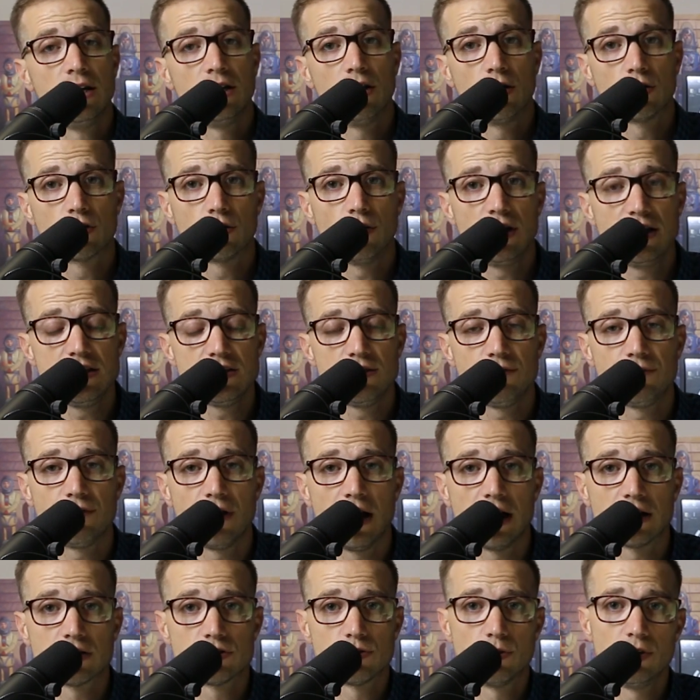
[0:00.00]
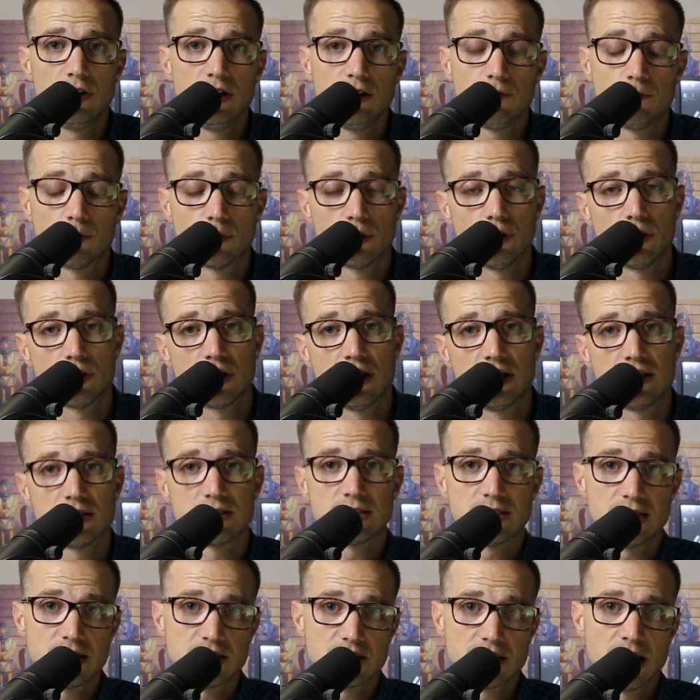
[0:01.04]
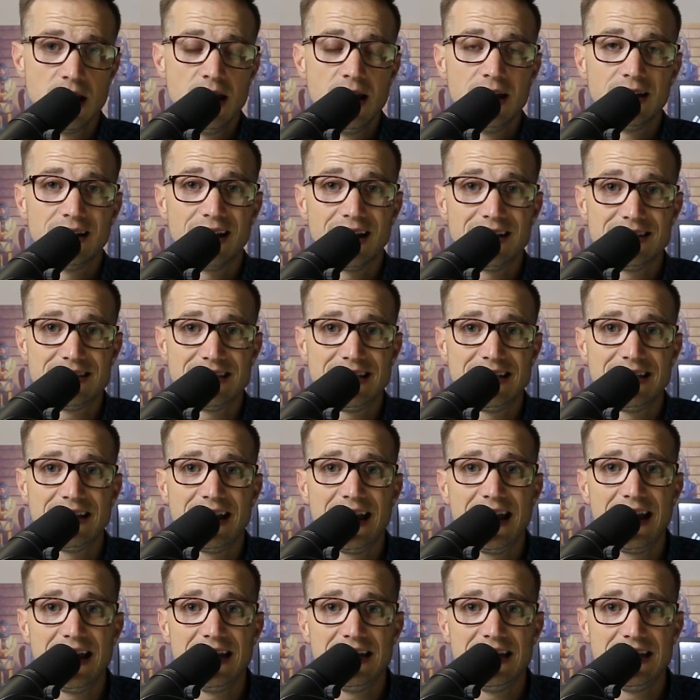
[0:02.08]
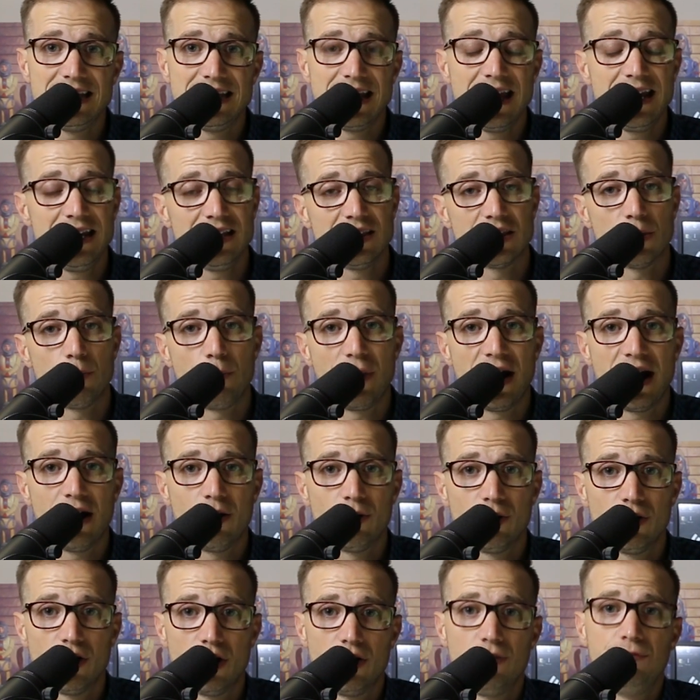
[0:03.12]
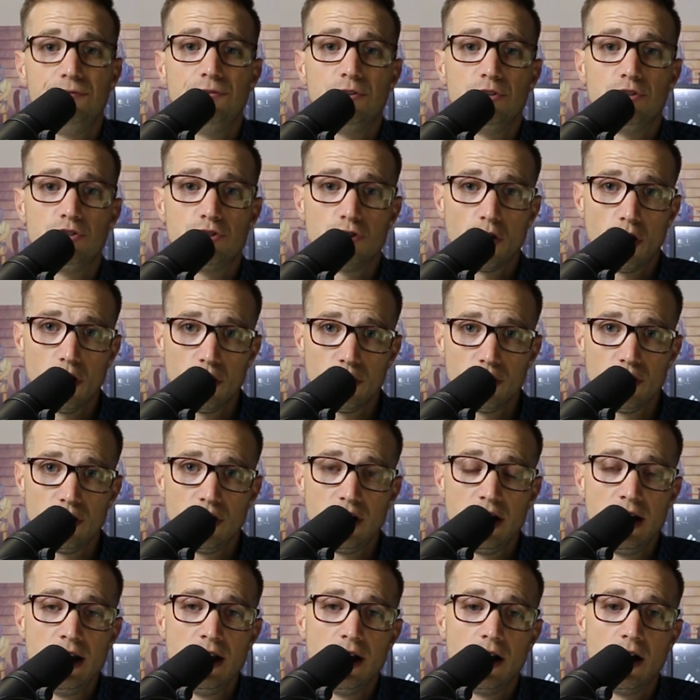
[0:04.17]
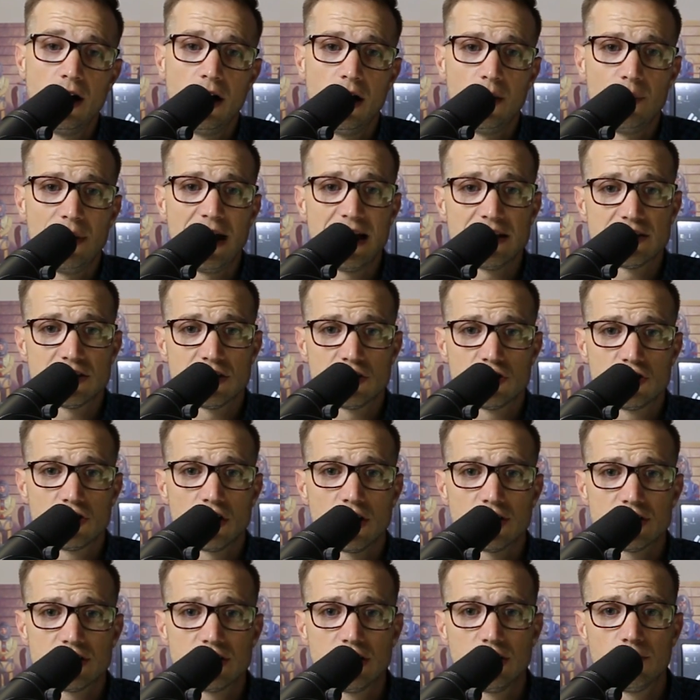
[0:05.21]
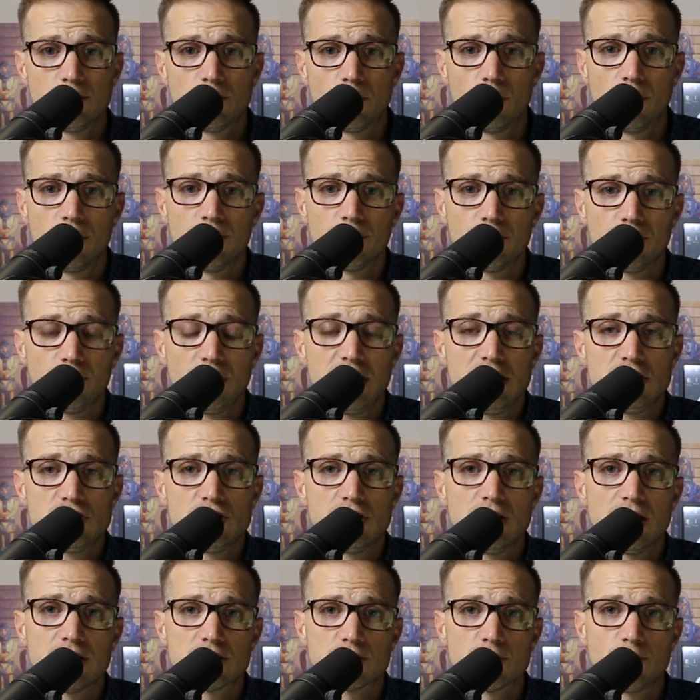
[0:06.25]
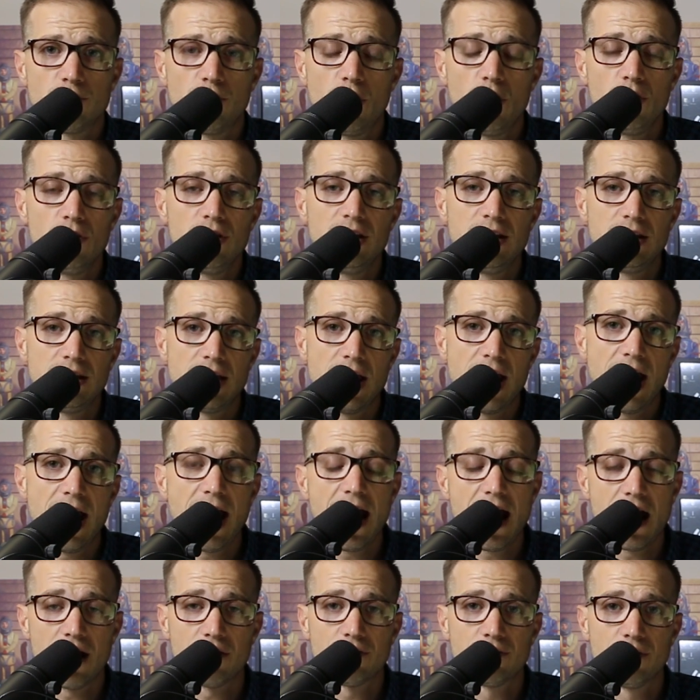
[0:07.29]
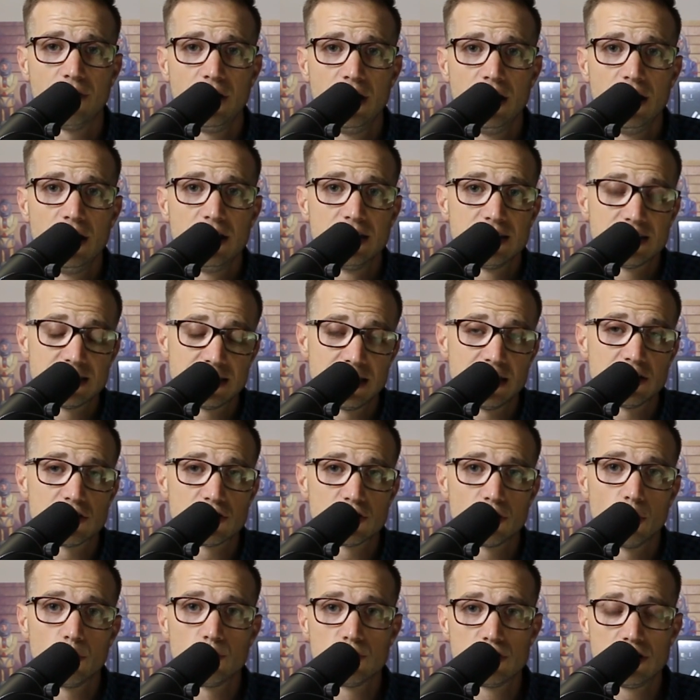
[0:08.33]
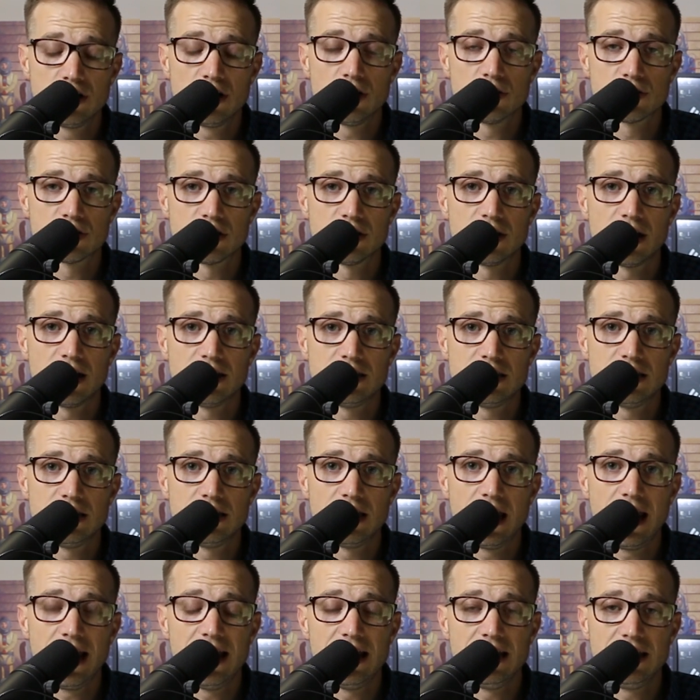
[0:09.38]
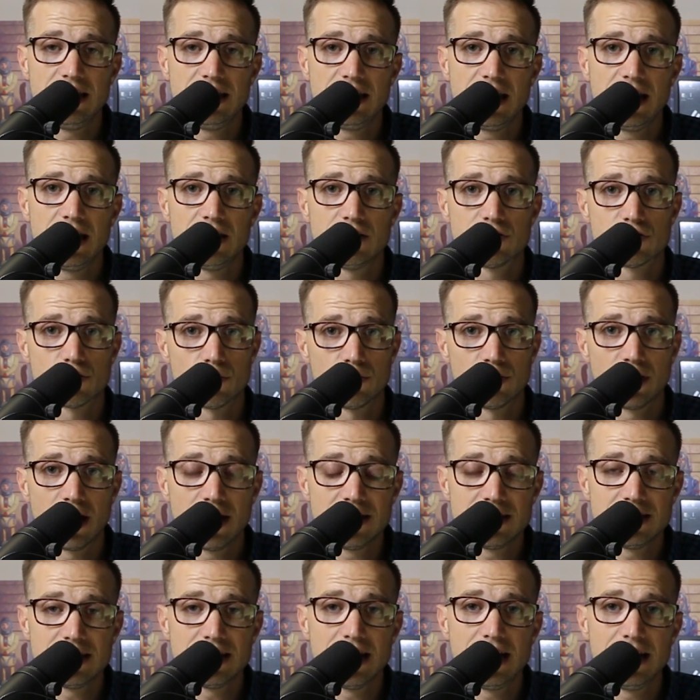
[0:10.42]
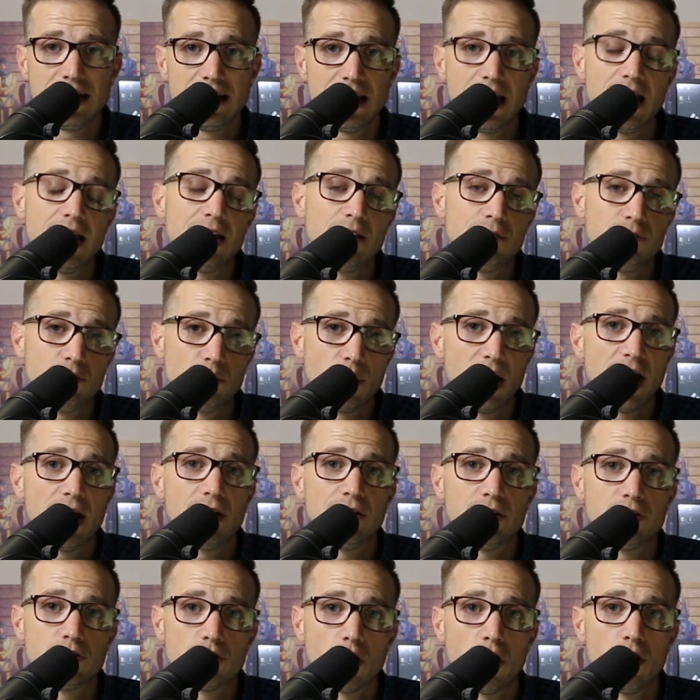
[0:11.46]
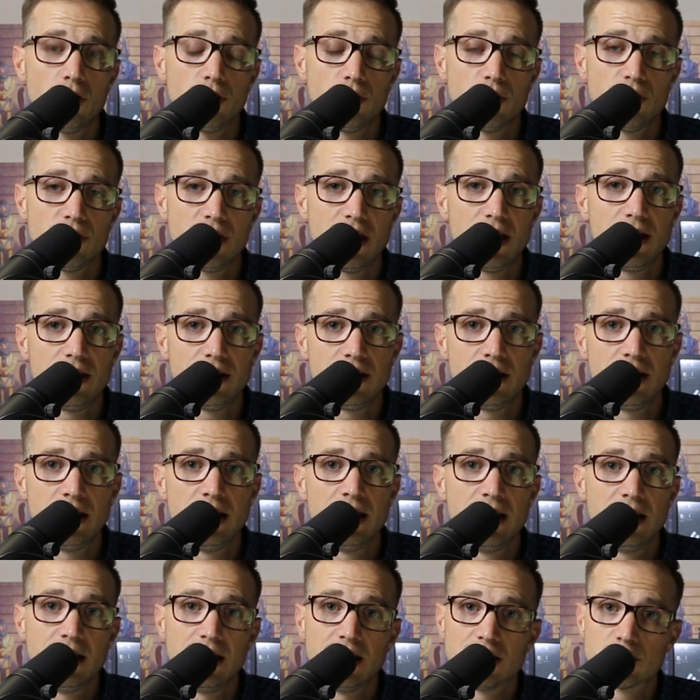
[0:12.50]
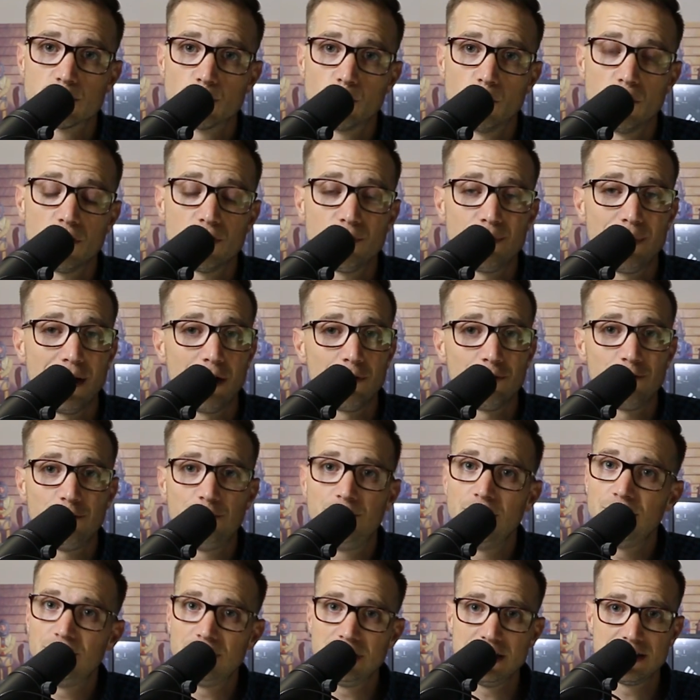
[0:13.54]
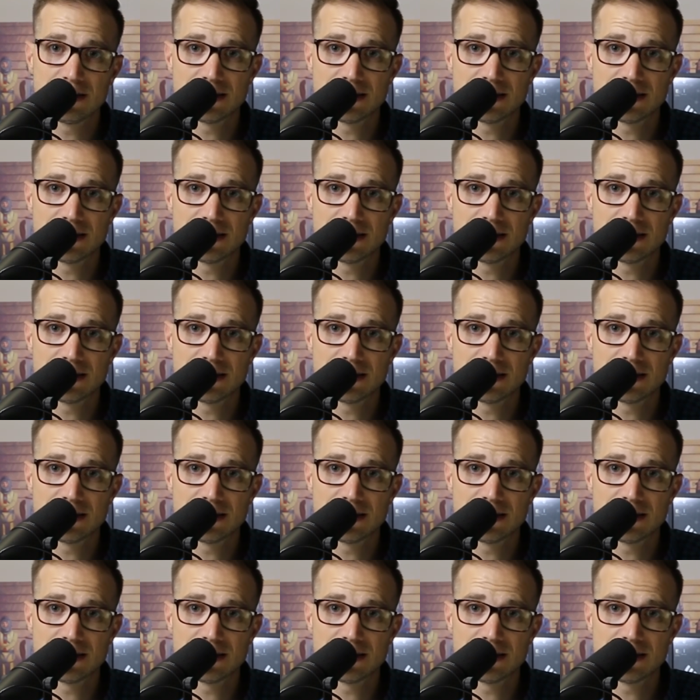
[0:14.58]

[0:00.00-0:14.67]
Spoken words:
Now, a crazy factoid, if we're looking since 1988, the power of the dollar as adjusted for inflation has fallen in half since those years in 1988. So in 1988, if you had a dollar then, it's worth about 50